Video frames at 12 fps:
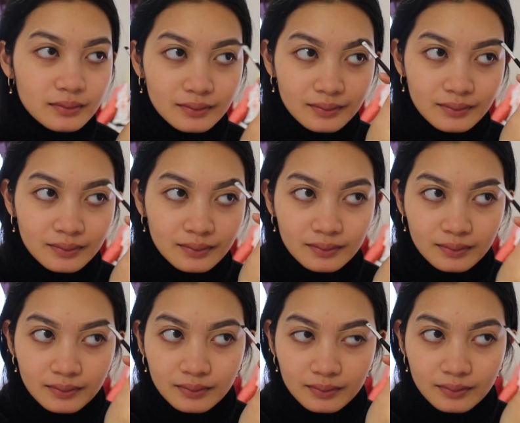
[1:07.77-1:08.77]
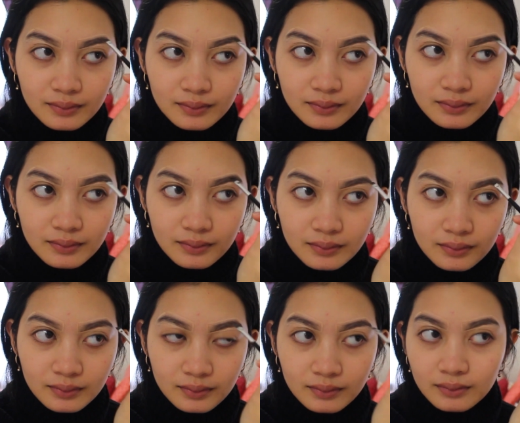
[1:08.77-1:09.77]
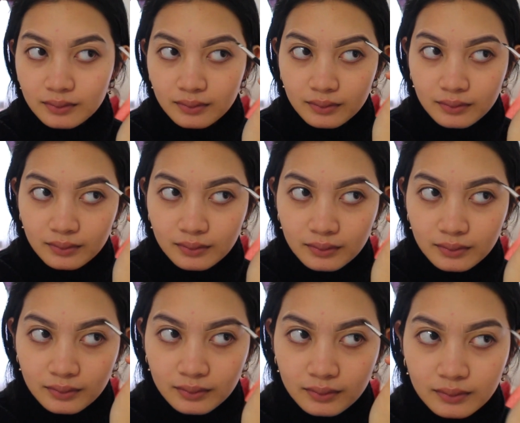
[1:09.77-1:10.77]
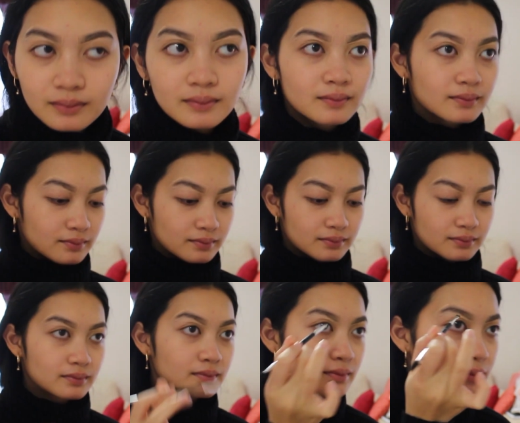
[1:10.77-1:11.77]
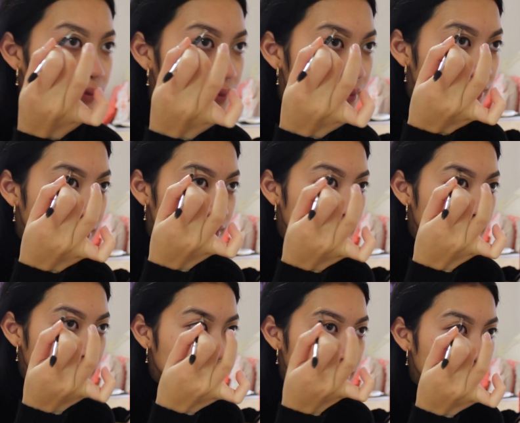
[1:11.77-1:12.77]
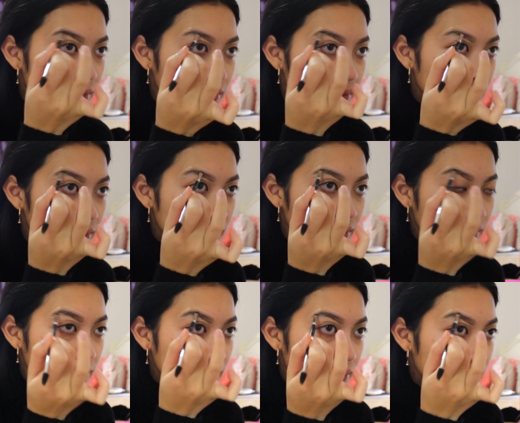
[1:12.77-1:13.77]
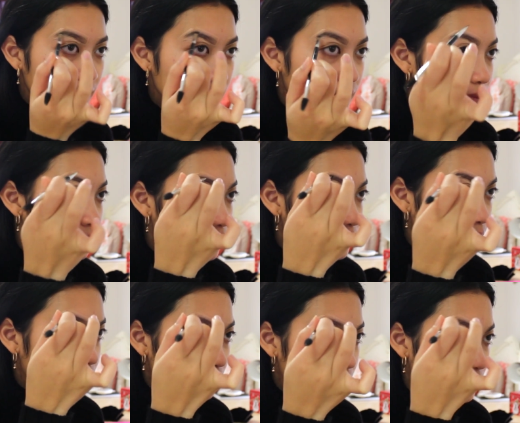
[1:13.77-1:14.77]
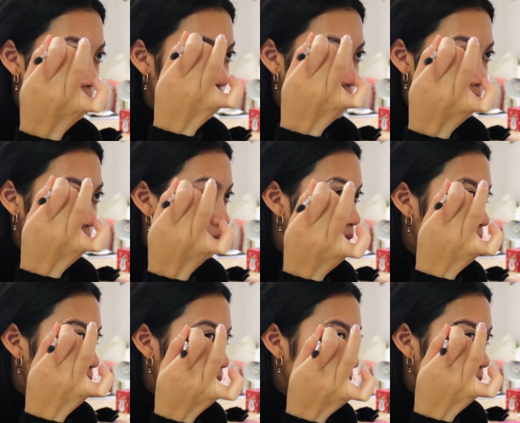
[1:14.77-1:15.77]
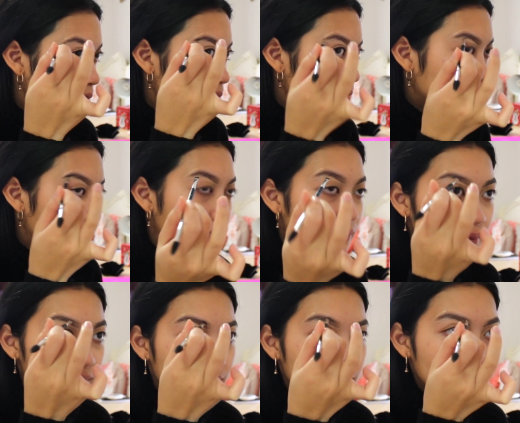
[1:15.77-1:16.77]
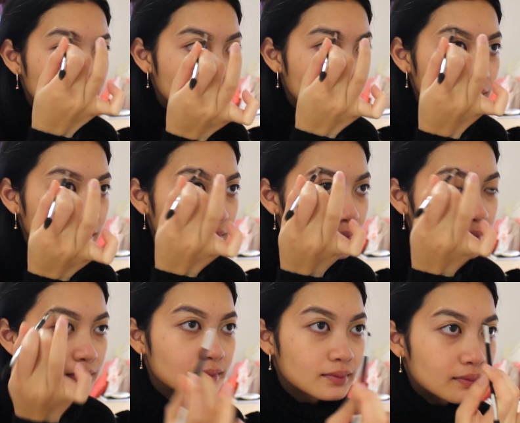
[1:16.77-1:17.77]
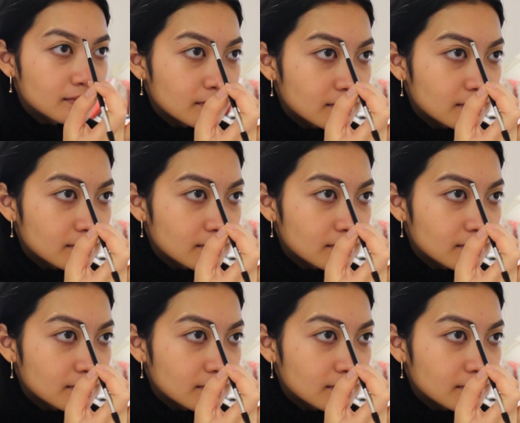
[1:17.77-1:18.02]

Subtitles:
I am going into my pomade and just filling in the sparse areas of my eyebrows just so it can appear more dark. And yeah, so that's what I'm doing.